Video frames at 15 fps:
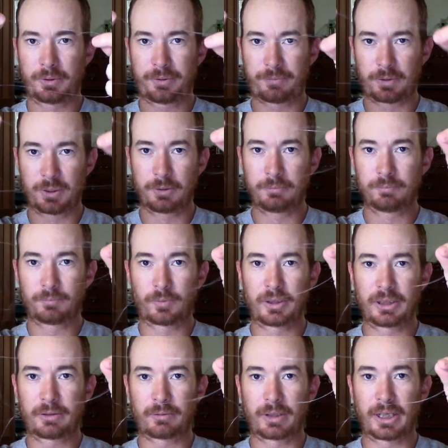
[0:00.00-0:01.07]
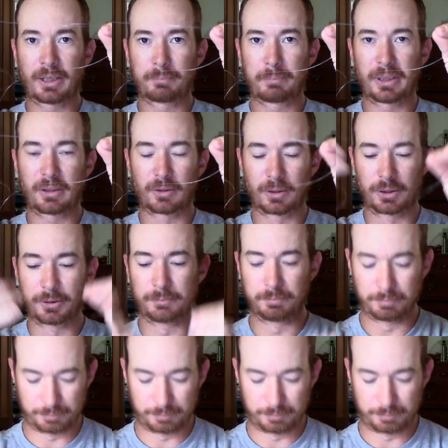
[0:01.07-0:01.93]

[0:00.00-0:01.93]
it through, or you create a bigger loop.